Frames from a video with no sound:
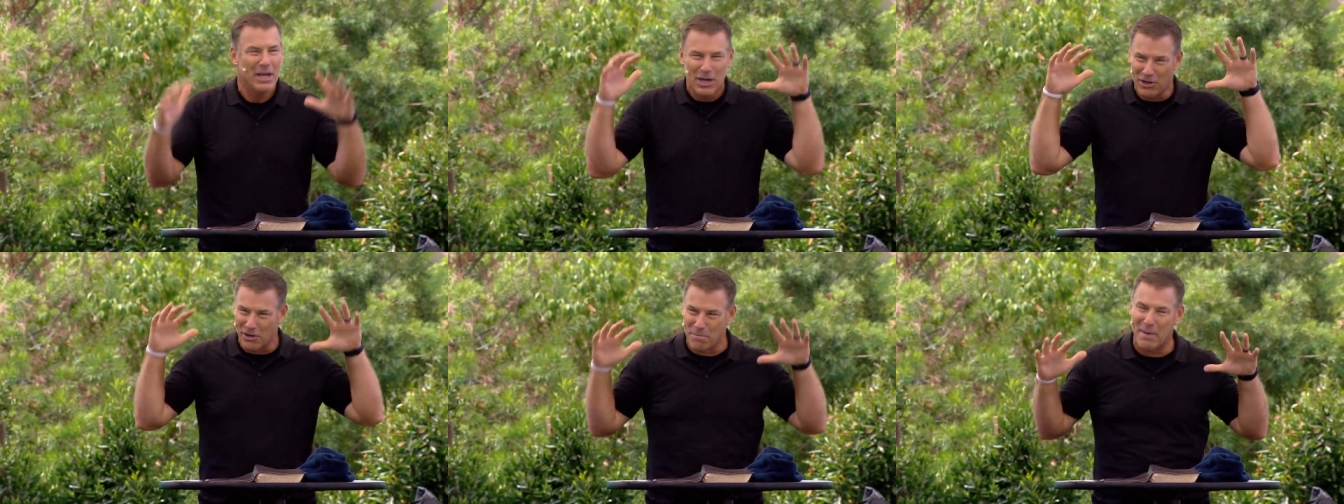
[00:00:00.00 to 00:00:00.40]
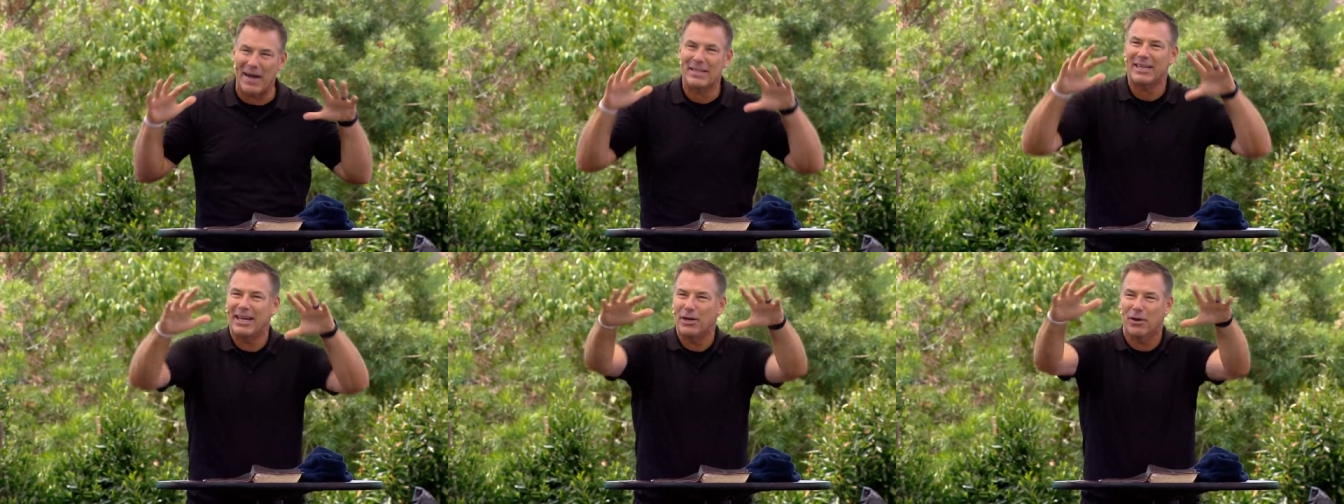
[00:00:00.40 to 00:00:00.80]
you're
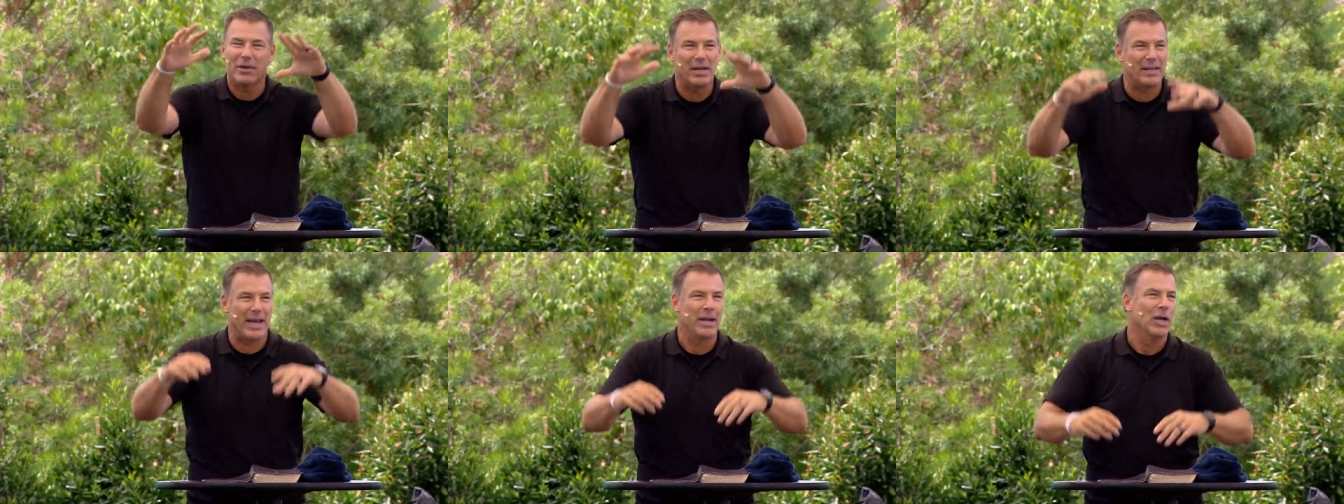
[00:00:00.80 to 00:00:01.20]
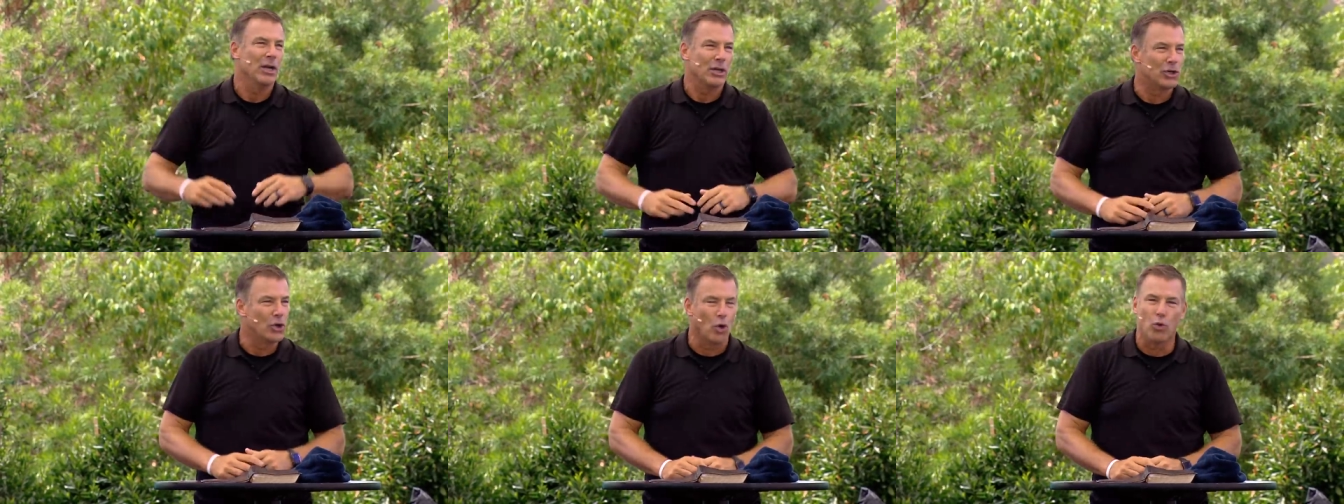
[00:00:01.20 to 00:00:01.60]
about to enter into that
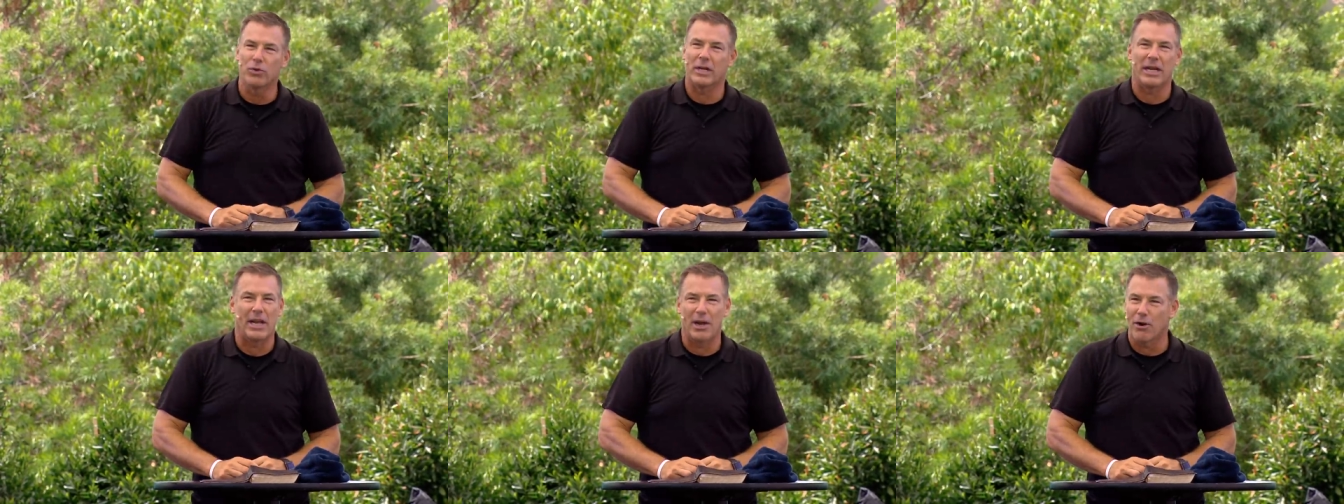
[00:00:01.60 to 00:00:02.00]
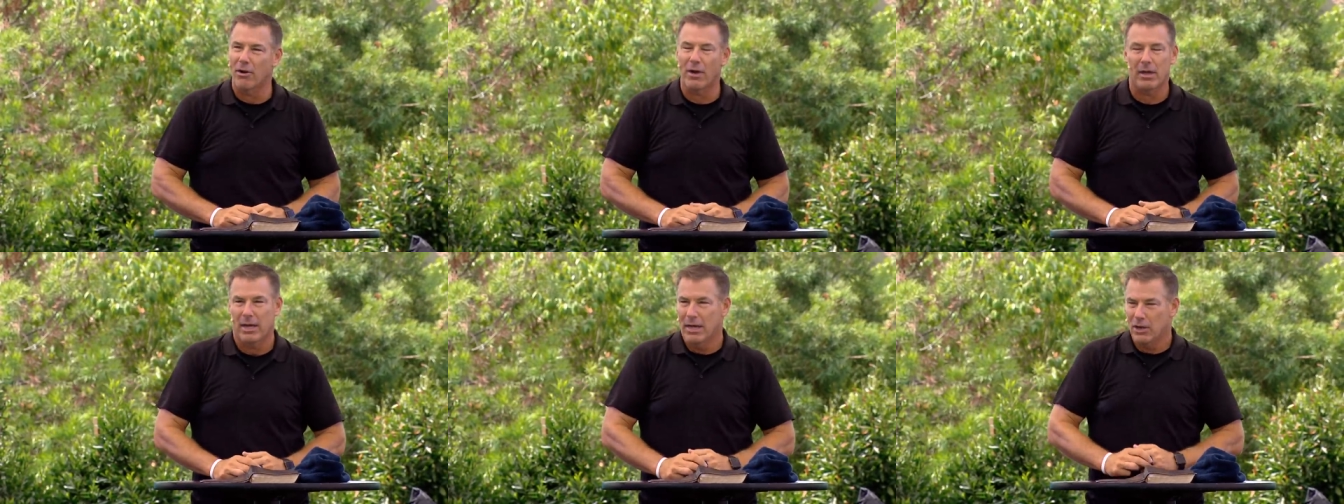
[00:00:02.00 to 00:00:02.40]
golden
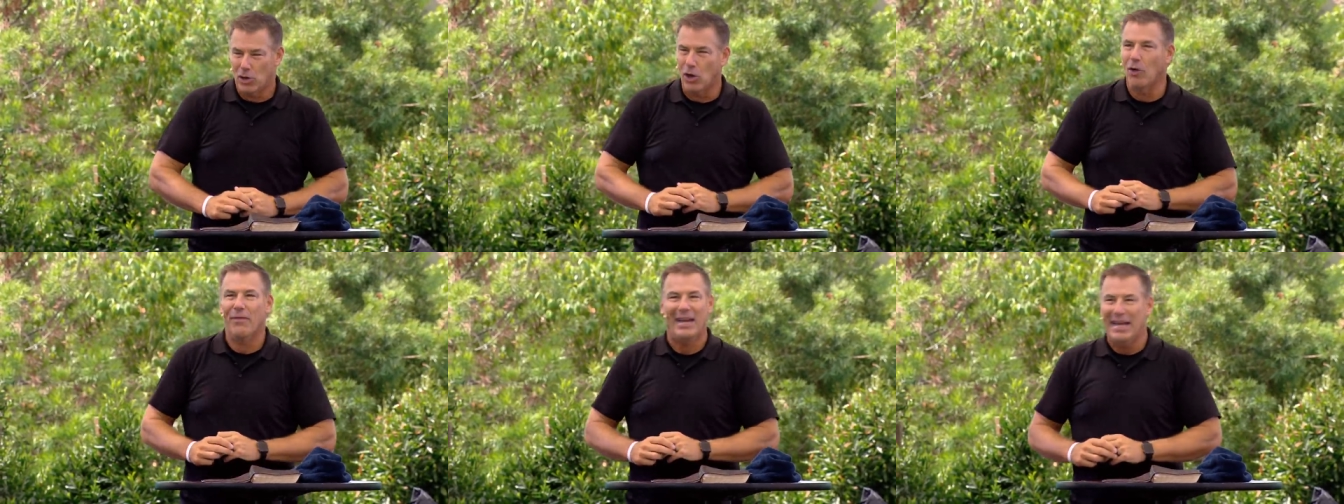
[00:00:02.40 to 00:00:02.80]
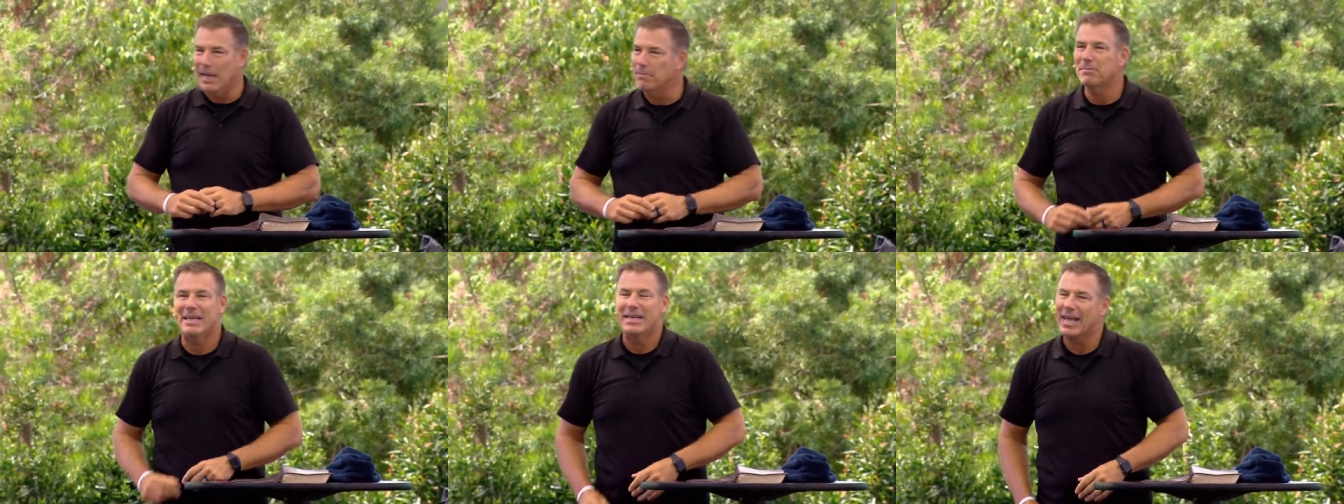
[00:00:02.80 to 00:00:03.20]
era called the
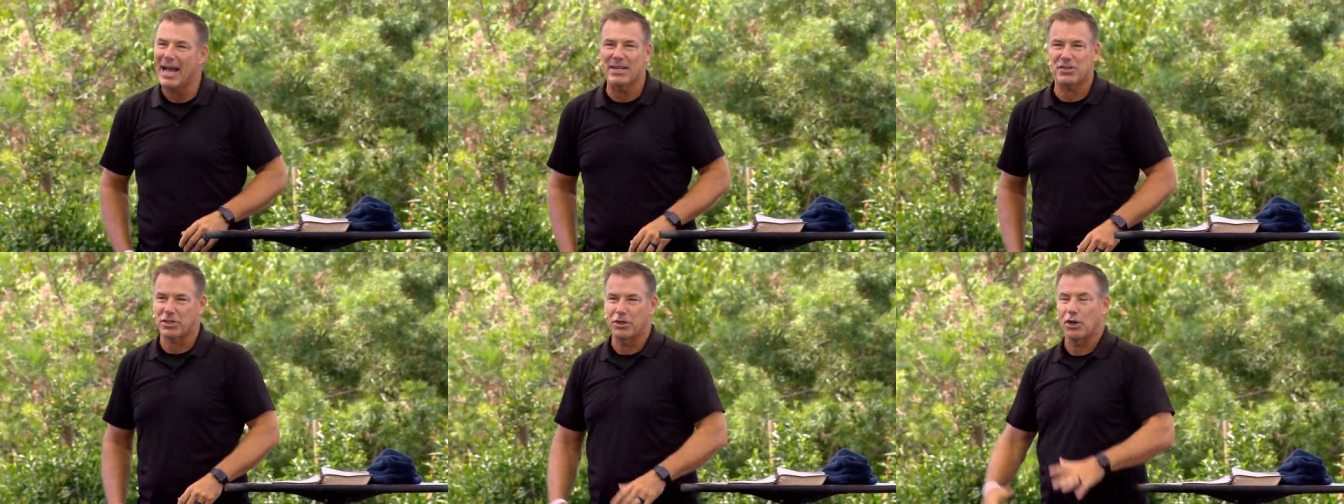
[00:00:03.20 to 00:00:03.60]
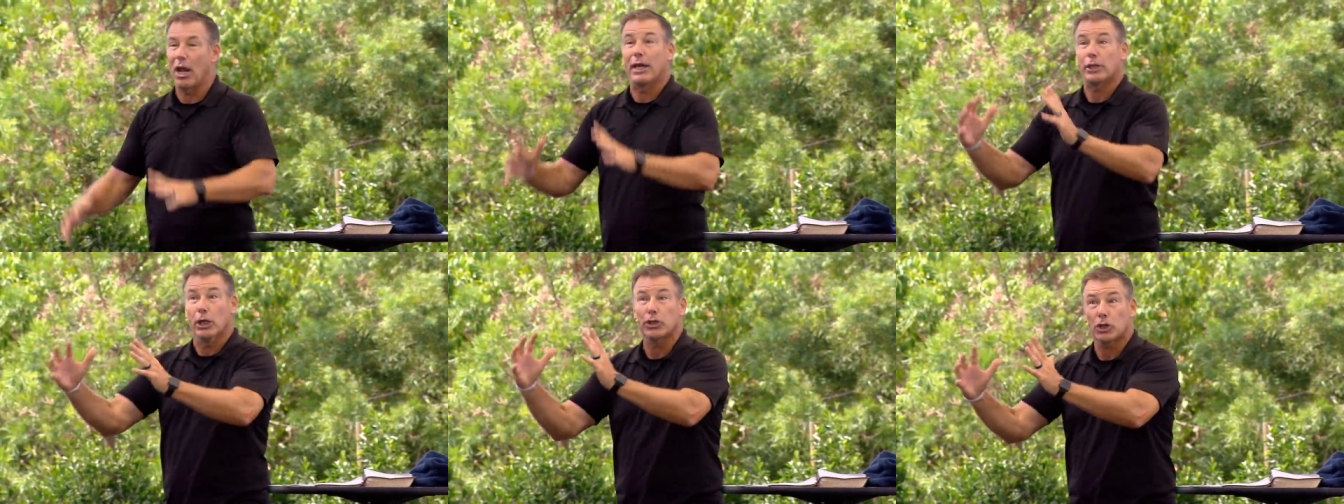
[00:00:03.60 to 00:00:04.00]
empty nest, and you're
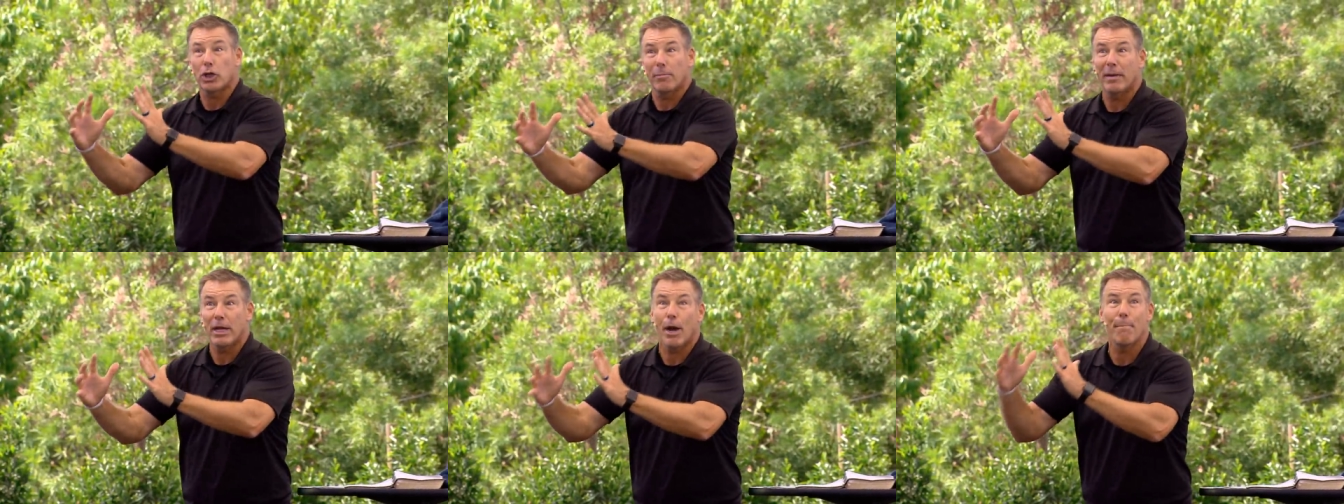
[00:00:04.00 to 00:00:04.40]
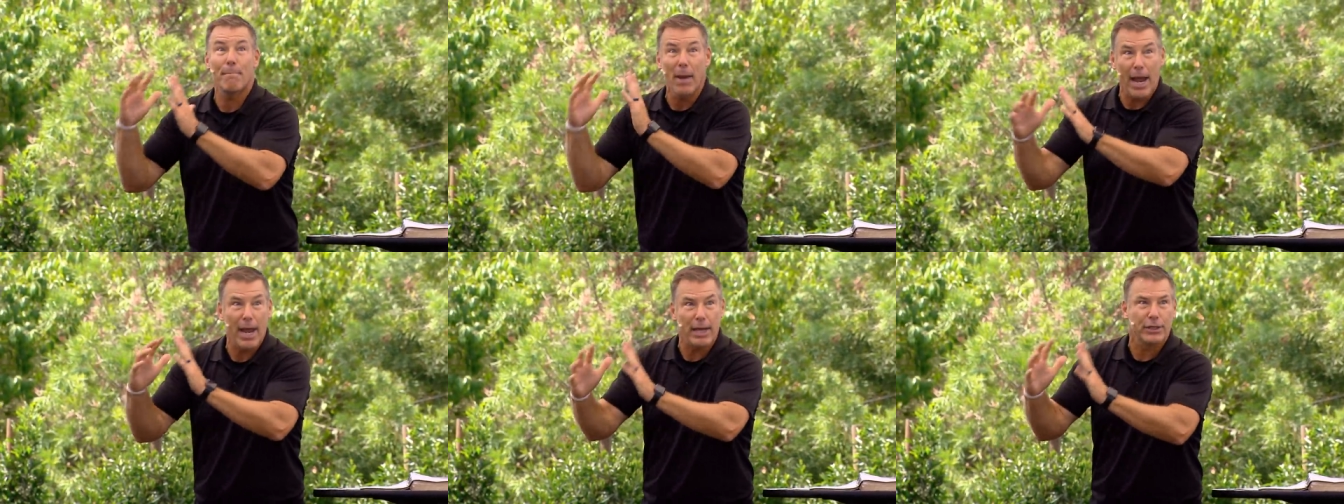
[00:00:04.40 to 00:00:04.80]
like, this could be
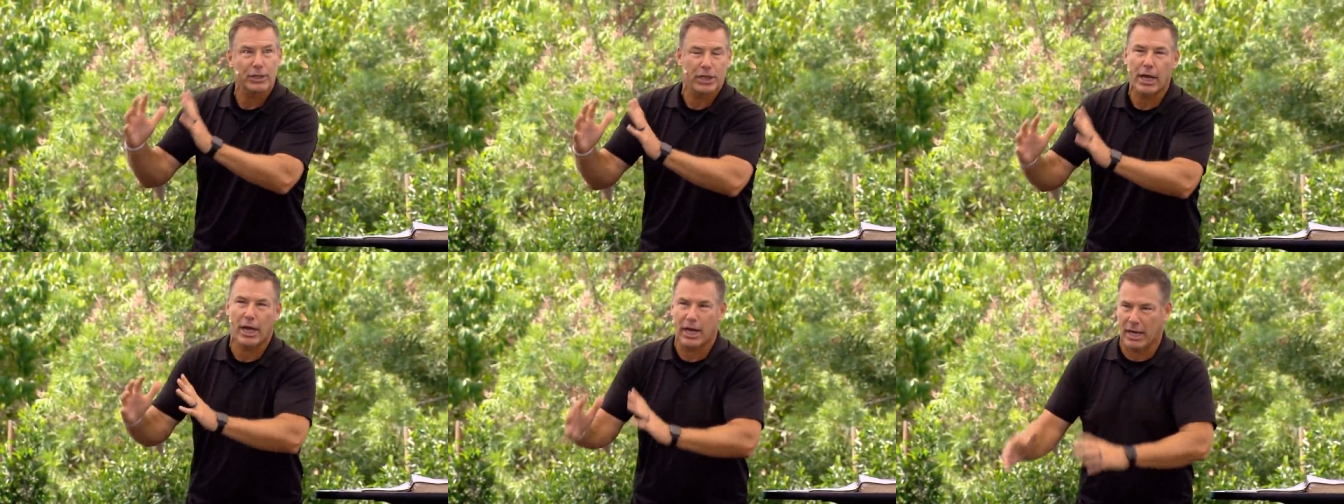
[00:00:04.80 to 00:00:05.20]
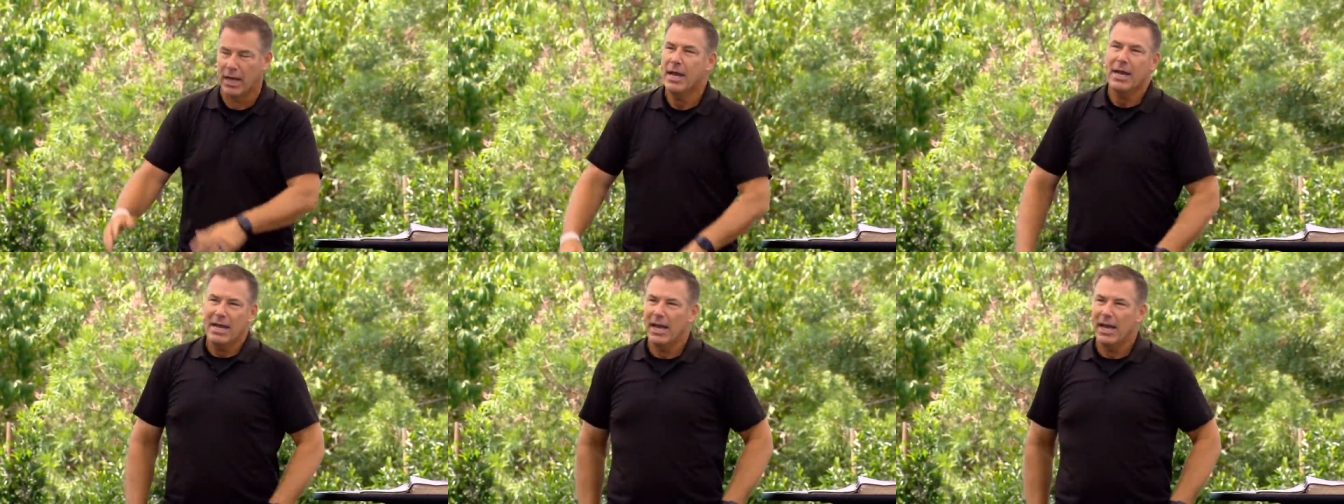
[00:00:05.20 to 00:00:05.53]
amazing.